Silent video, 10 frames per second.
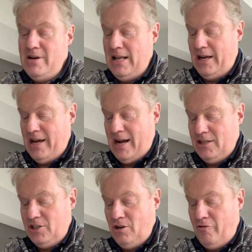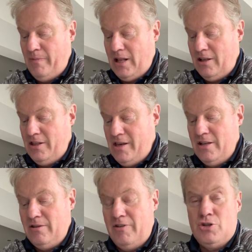relay and a silver medal in the
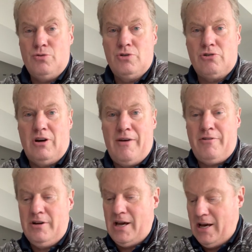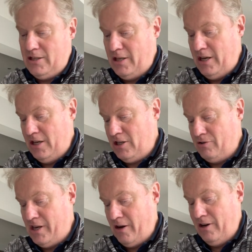individual triathlon at the
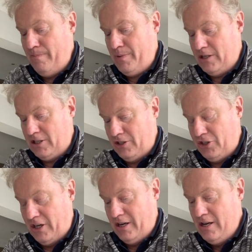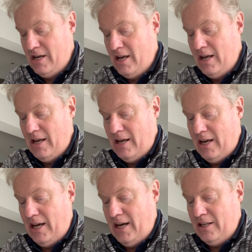Tokyo Olympics this year.
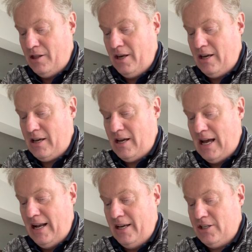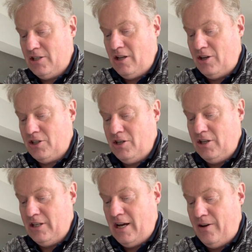And I think Alex last
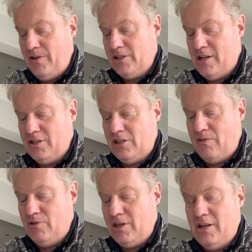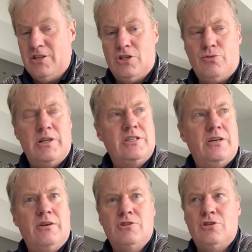turned out as an under-17, under-20, I
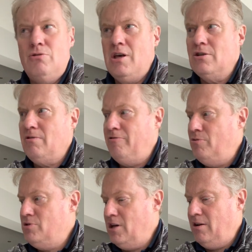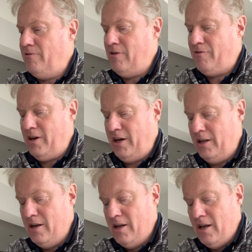think it was 2014 and
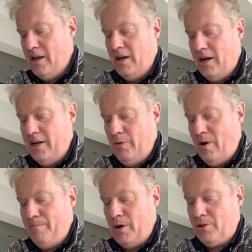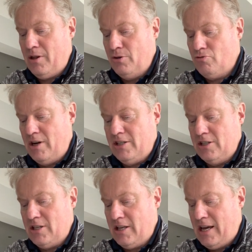15, and he won both of those
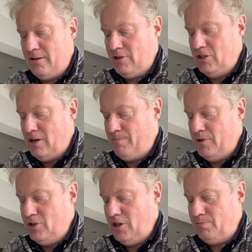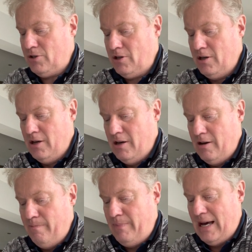races at the county championships
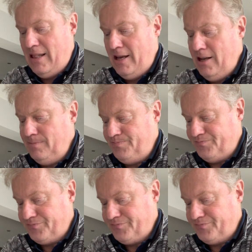back then.